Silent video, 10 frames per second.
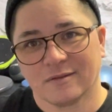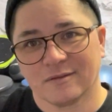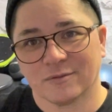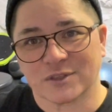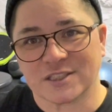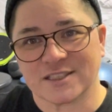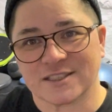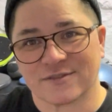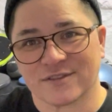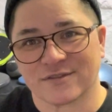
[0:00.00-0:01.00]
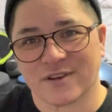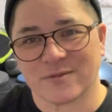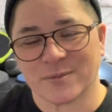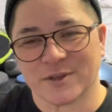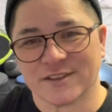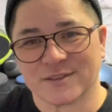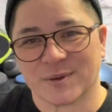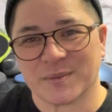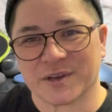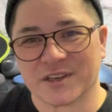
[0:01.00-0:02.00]
which is different for everybody. So
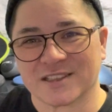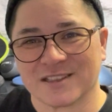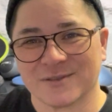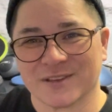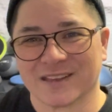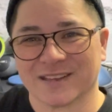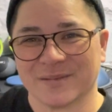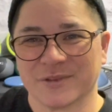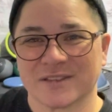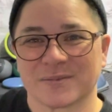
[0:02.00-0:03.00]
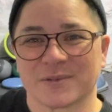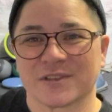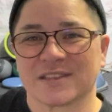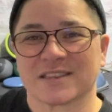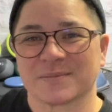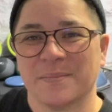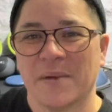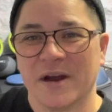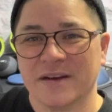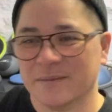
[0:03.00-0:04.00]
I'm not going to tell you what that number is, because that's
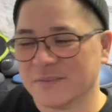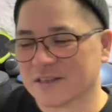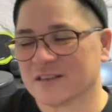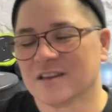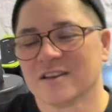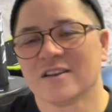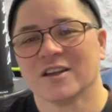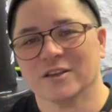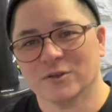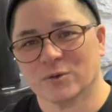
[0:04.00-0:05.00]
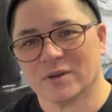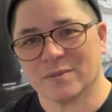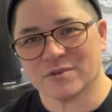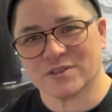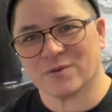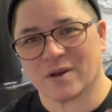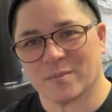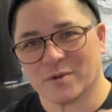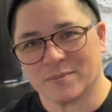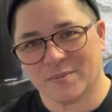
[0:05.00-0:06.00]
my number. Your number is your
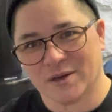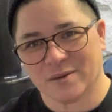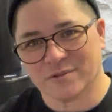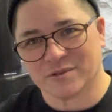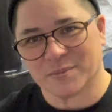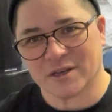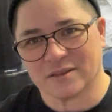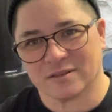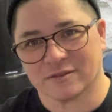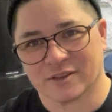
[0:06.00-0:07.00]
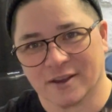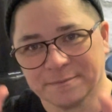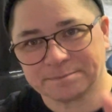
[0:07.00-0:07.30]
number. My numbers are mine. Okay.